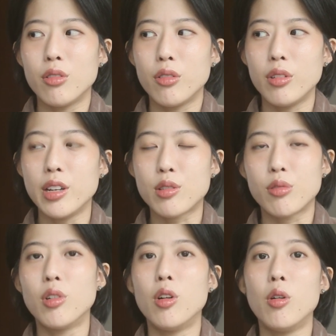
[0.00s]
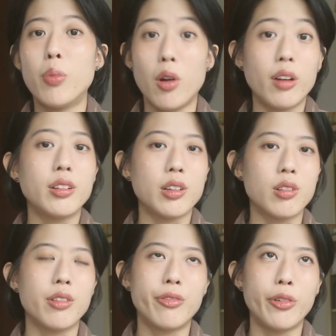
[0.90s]
literal plot that
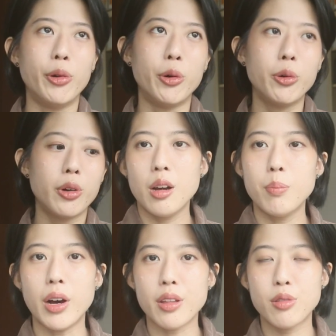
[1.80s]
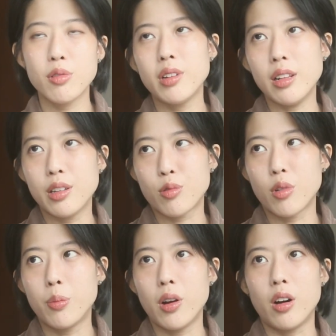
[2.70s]
you can follow, but through that
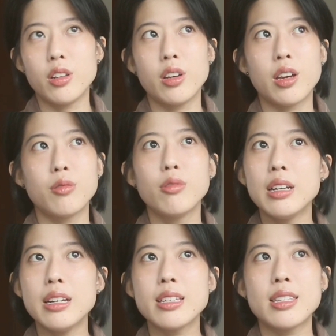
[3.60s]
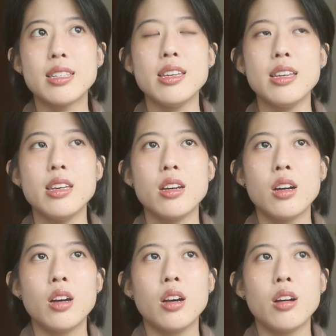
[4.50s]
literal plot you can really see
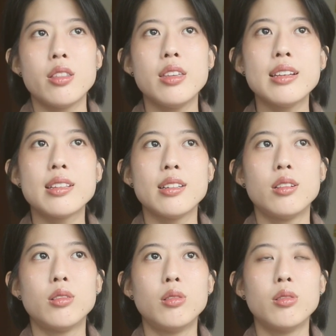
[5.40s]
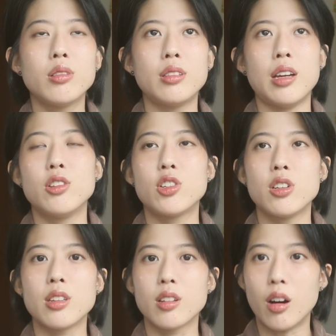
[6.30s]
these little
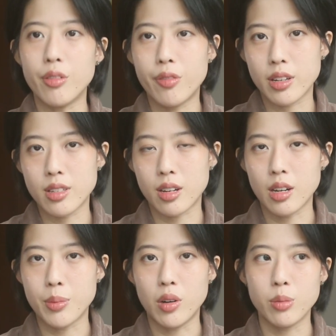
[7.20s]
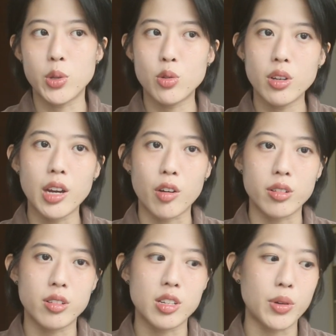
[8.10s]
tensions and conflicts that come out between
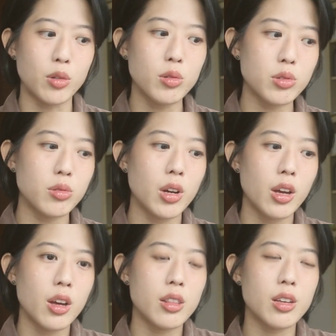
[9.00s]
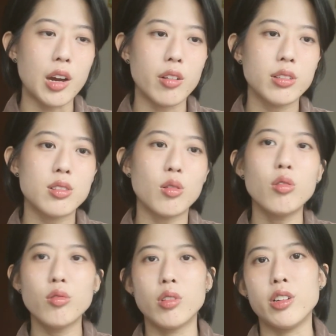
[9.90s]
characters, but also the character's
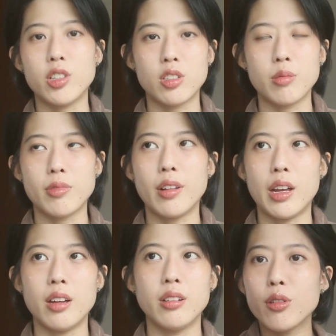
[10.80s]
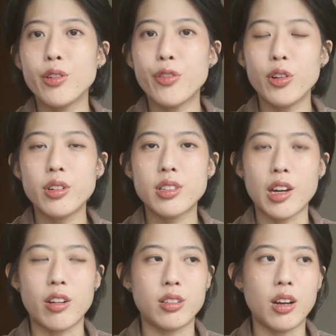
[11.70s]
own relationship with the land. You follow this
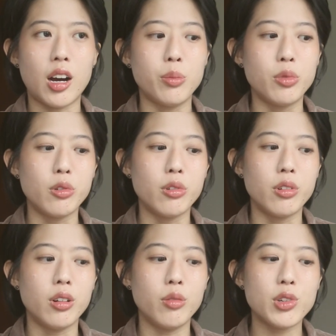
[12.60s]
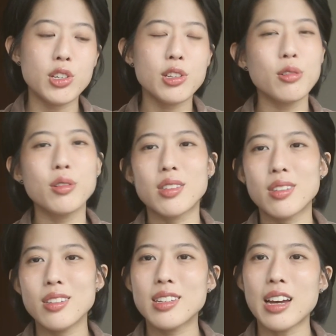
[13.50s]
character Abun, which is
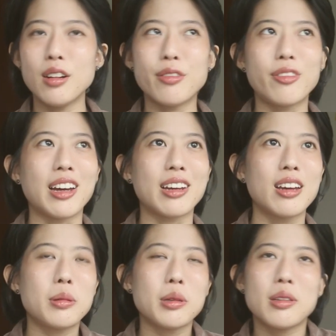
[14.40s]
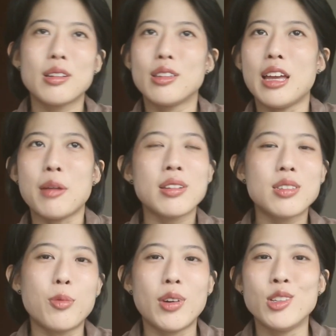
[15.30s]
it's kind of like naming
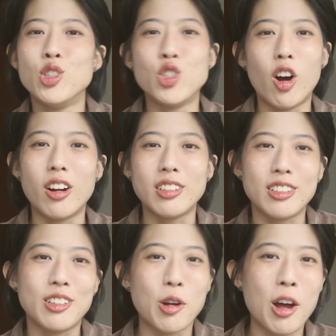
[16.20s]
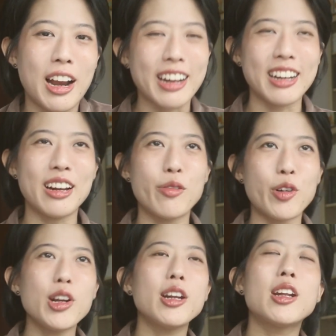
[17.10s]
someone John, in a
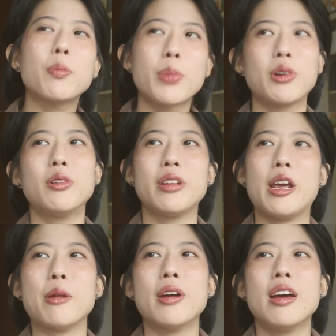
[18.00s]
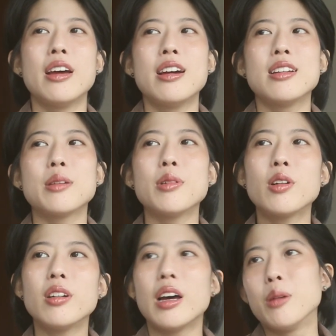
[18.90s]
very typical name. Someone
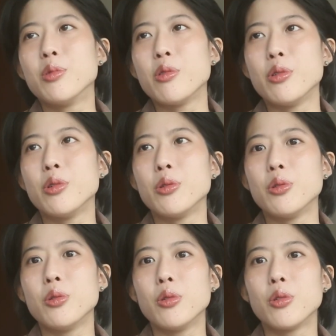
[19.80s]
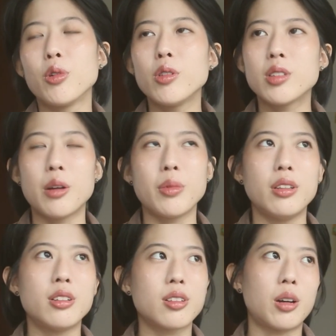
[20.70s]
called Abun who grows up
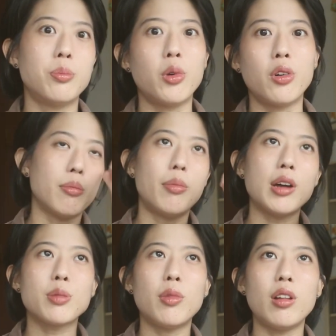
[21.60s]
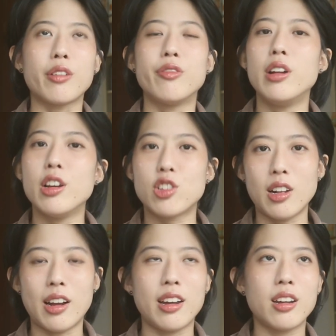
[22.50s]
in this kampong, much more
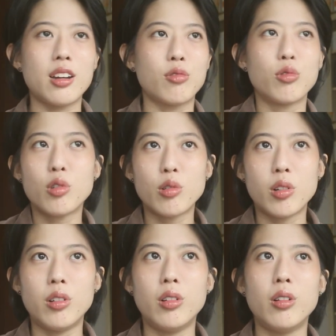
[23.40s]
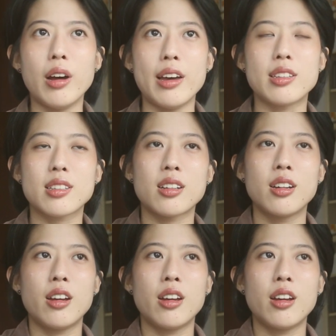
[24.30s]
village-like, rural-esque